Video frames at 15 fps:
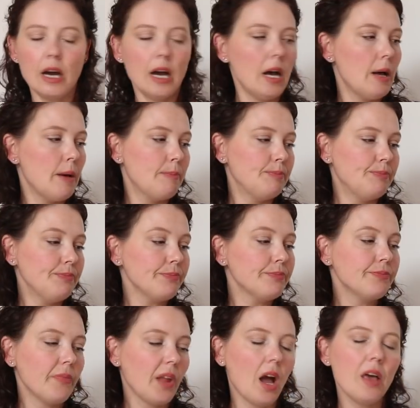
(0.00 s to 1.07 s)

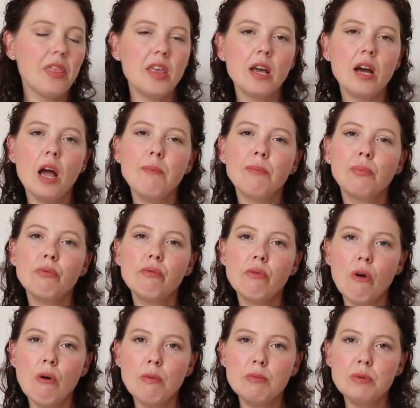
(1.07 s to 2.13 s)
I think I
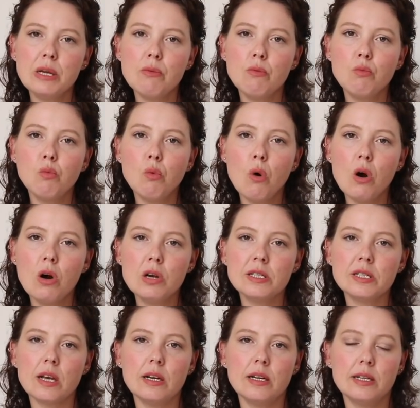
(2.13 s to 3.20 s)
probably
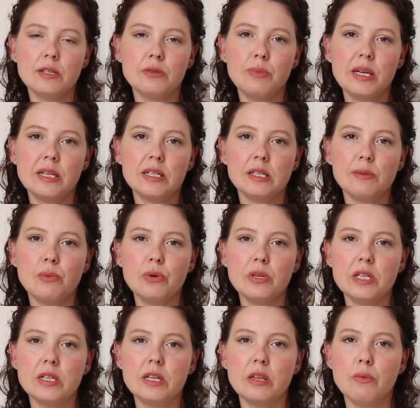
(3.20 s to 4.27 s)
was a little bit
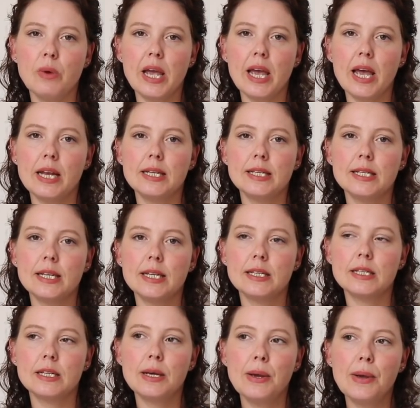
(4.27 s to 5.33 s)
disappointed in the way it ended,